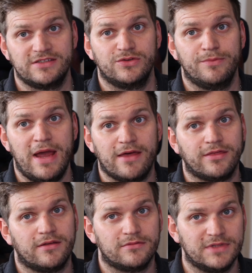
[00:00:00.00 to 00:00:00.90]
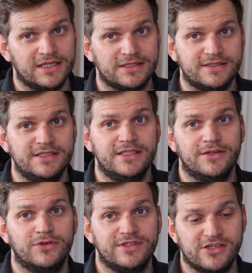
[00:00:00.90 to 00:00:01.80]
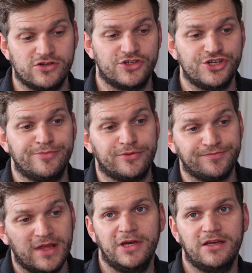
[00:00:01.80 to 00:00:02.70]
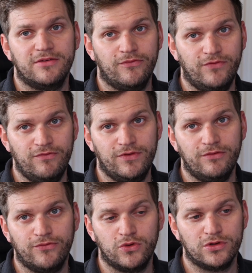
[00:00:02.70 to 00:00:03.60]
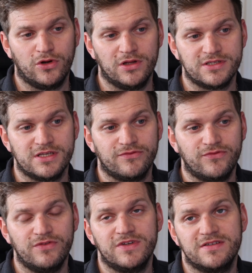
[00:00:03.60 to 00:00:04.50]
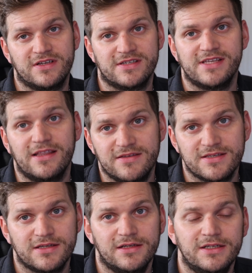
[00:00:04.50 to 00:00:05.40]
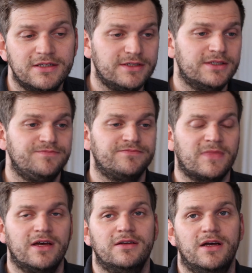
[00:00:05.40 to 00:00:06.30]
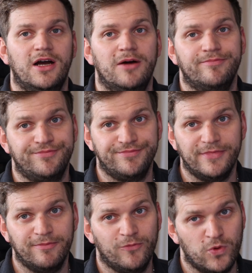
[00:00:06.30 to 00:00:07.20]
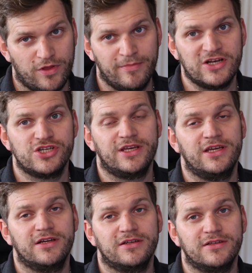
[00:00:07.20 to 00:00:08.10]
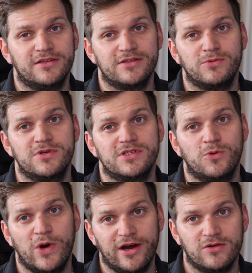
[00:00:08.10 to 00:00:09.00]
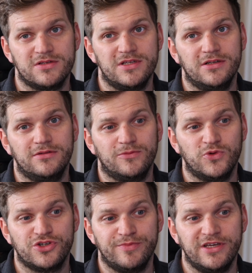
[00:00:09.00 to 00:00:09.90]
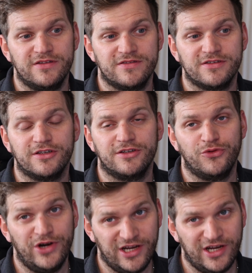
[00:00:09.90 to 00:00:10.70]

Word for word: let's do the math and see if it's actually cheaper. I paid $54.56. Um, worth mentioning here, this was a warehouse deal, which means the